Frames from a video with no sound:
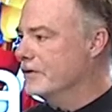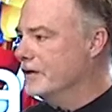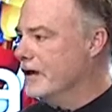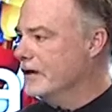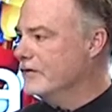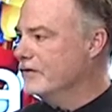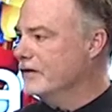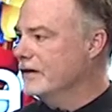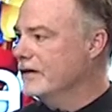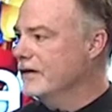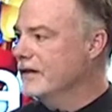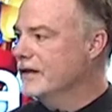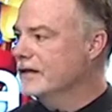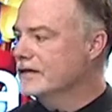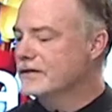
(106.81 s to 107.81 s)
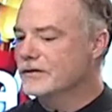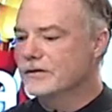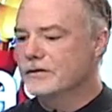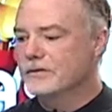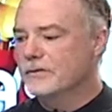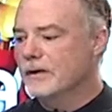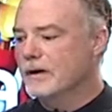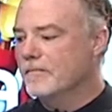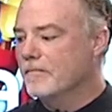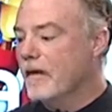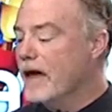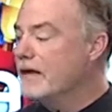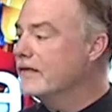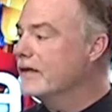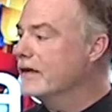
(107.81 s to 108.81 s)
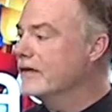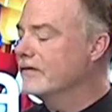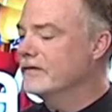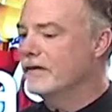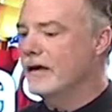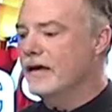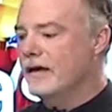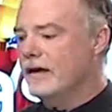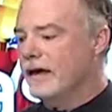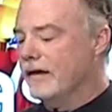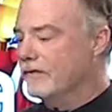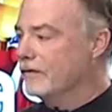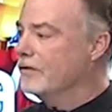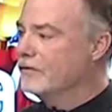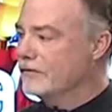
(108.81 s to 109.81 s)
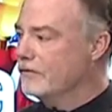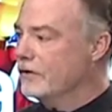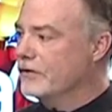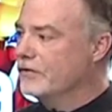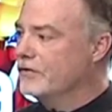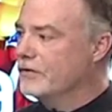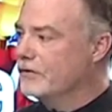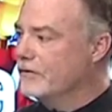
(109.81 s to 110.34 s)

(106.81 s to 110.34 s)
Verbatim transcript: production into this to uh, make this even though it's a first year